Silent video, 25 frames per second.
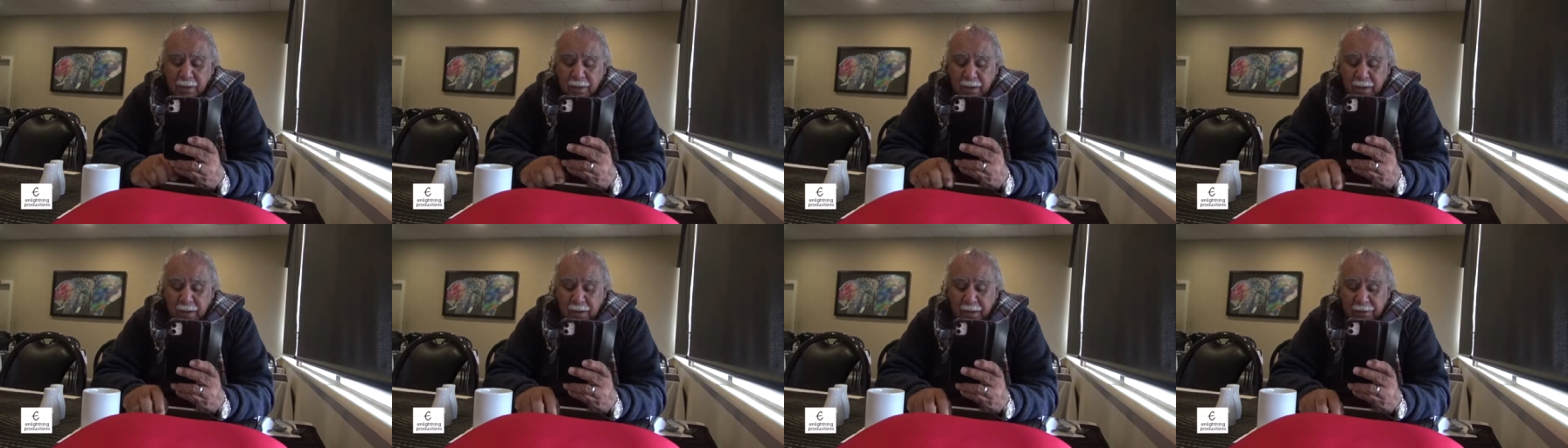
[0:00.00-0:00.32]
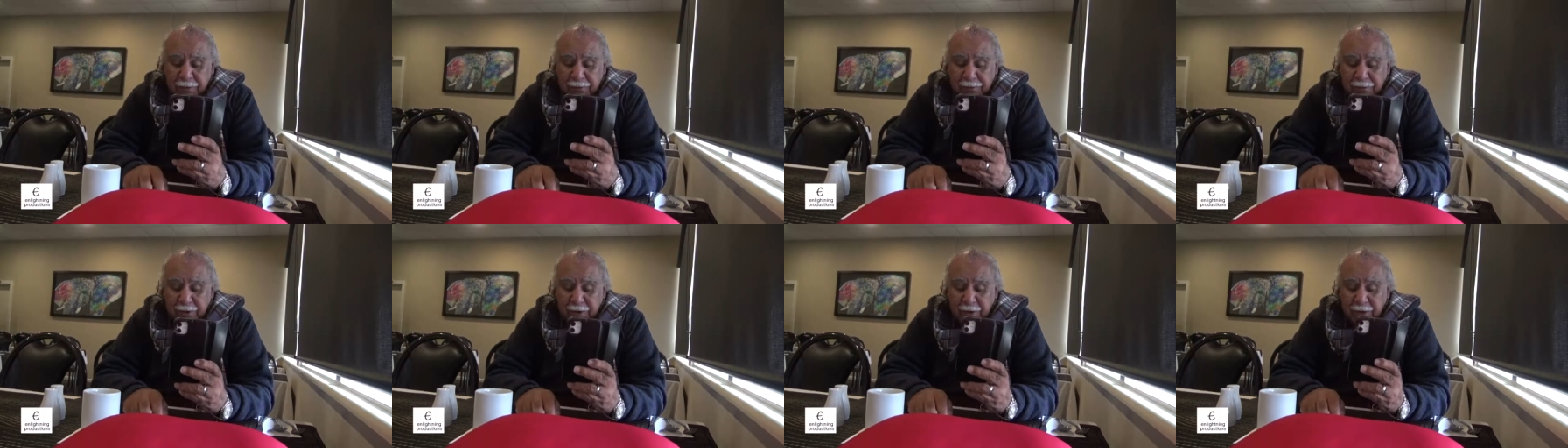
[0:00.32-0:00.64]

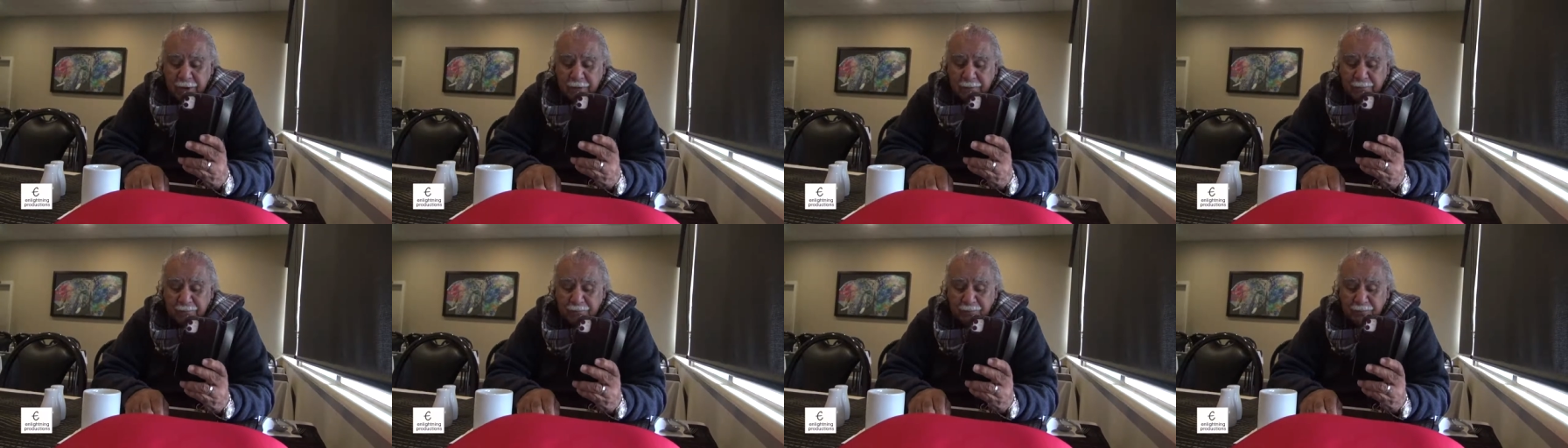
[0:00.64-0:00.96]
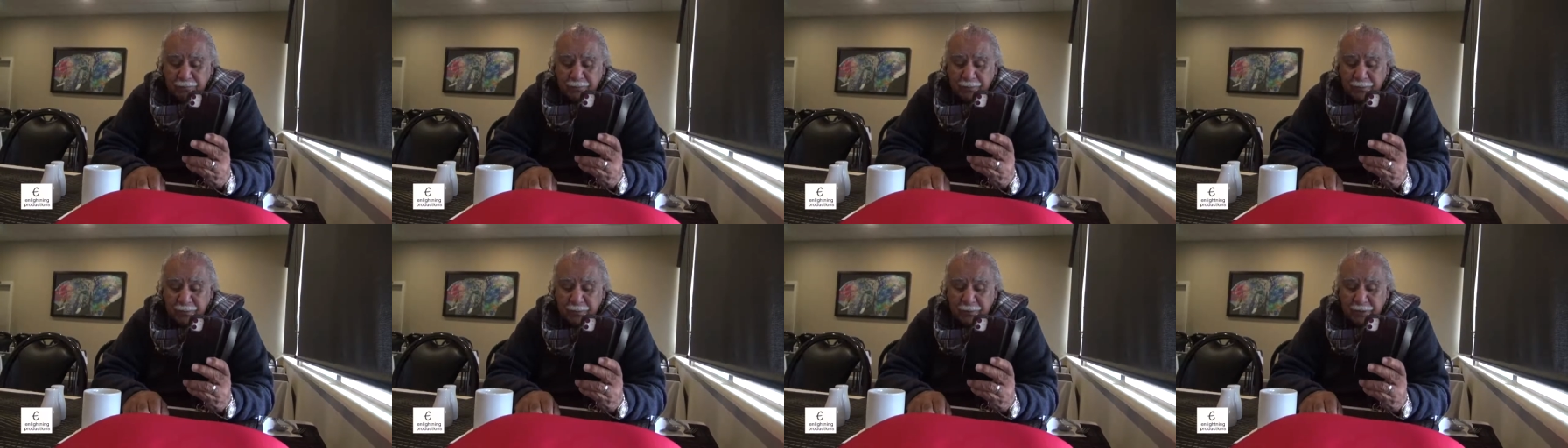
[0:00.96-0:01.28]
And
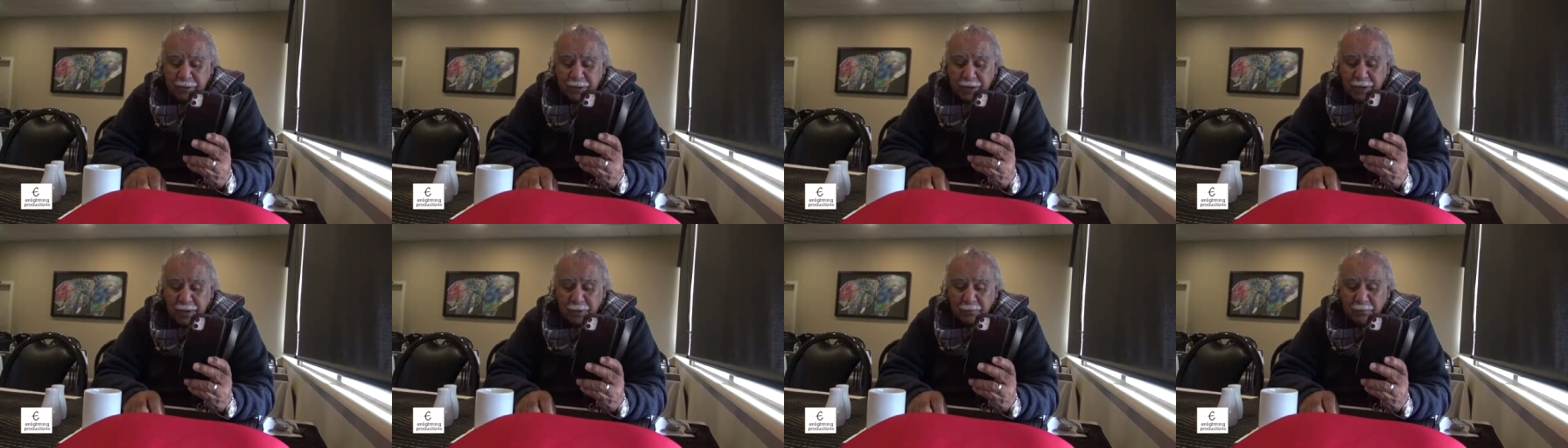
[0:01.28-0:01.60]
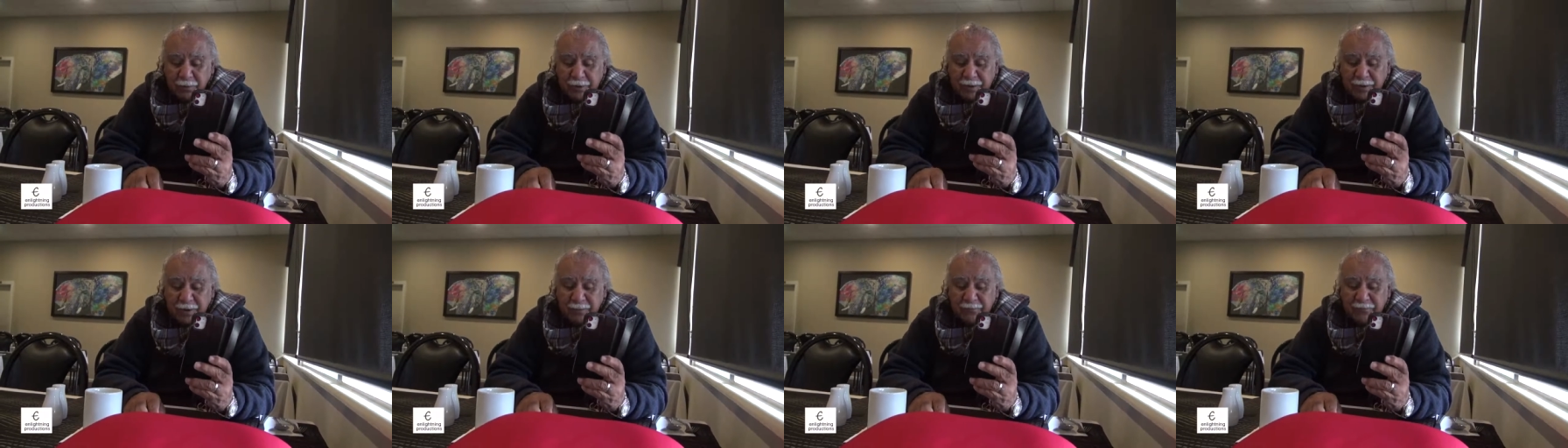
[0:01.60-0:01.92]
um, yeah,
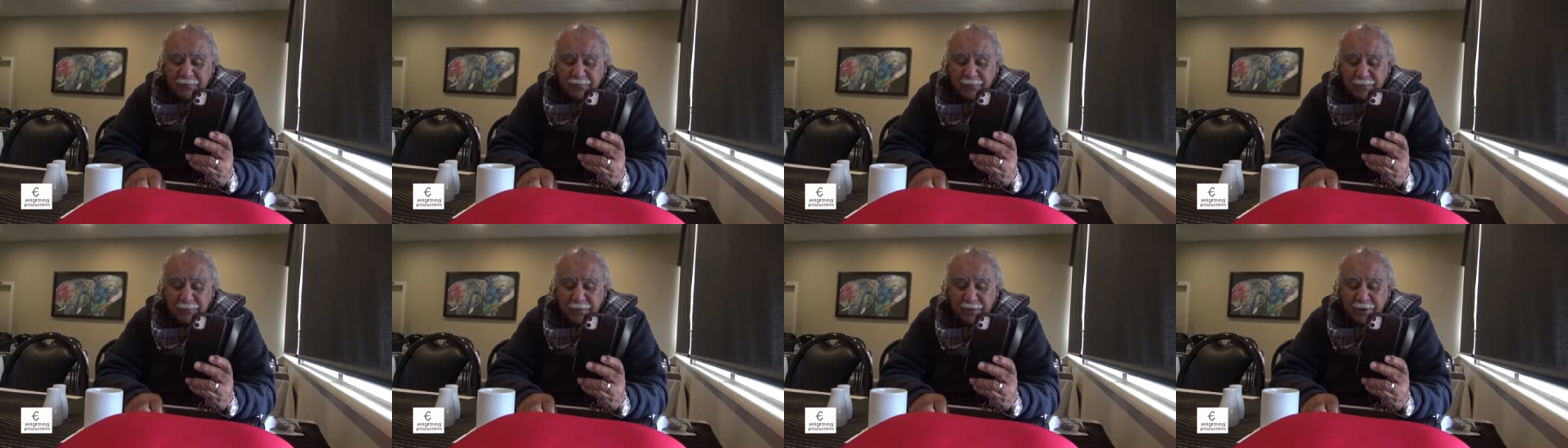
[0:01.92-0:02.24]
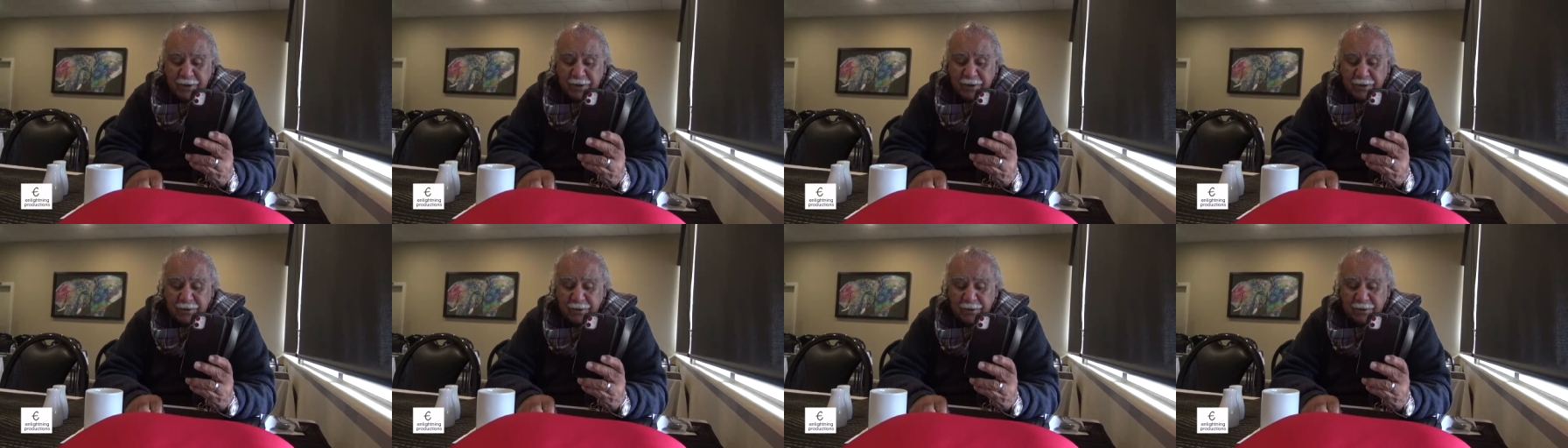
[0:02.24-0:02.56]
we come from
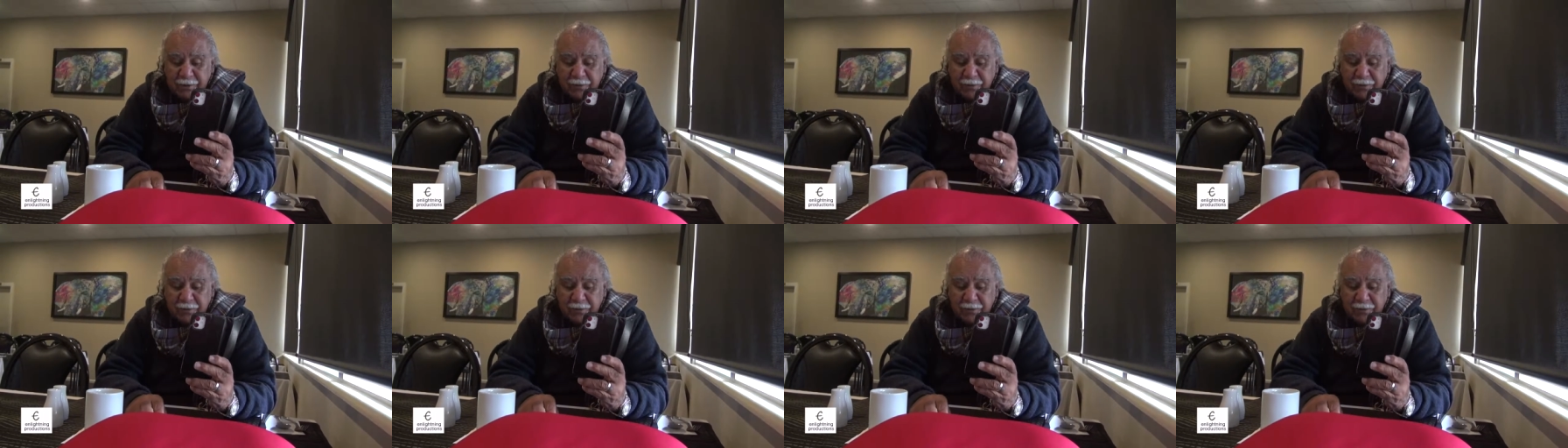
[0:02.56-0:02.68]
a, a